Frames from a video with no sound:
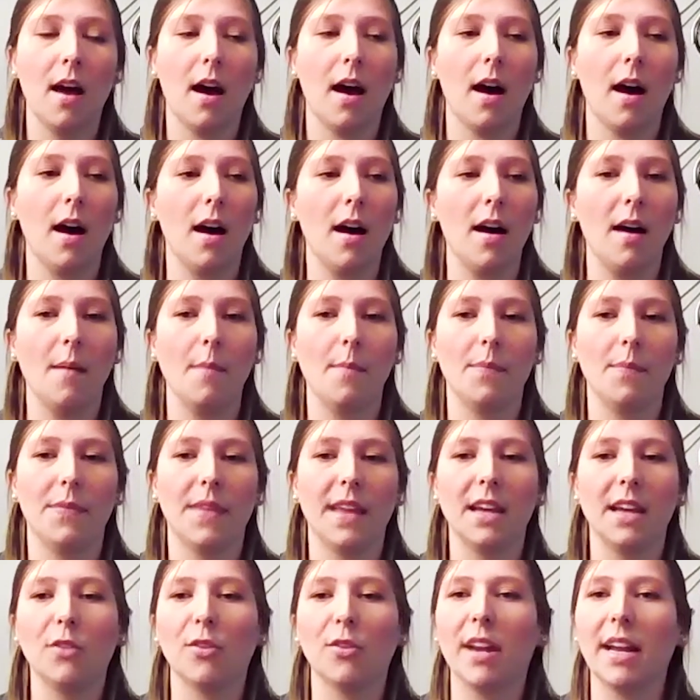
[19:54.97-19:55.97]
um,
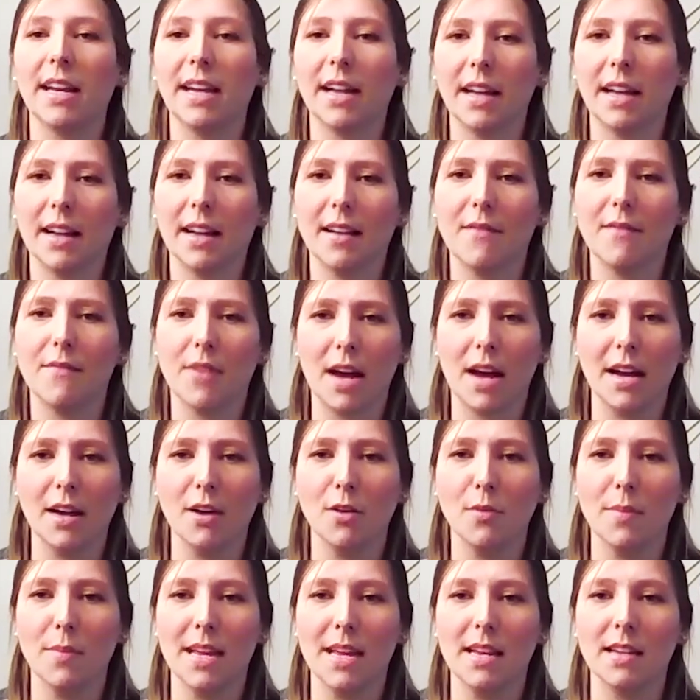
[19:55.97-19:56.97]
they created an
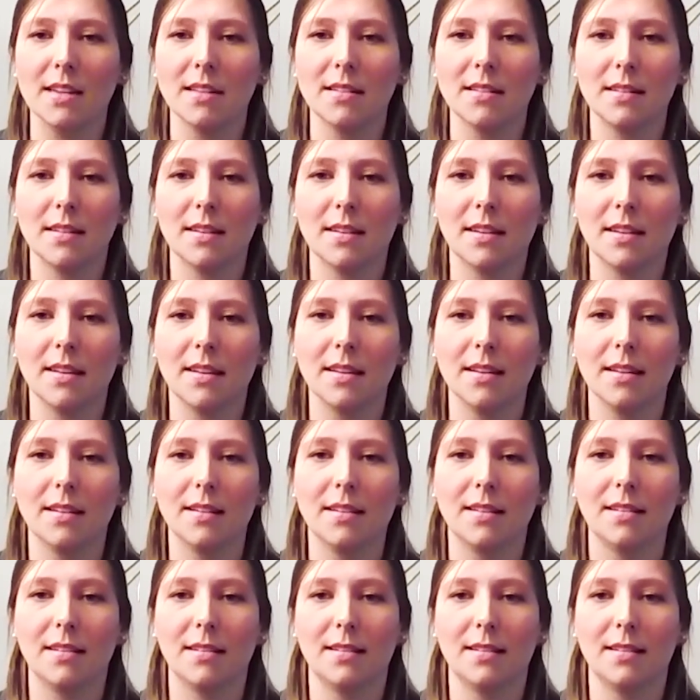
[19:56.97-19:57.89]
environment to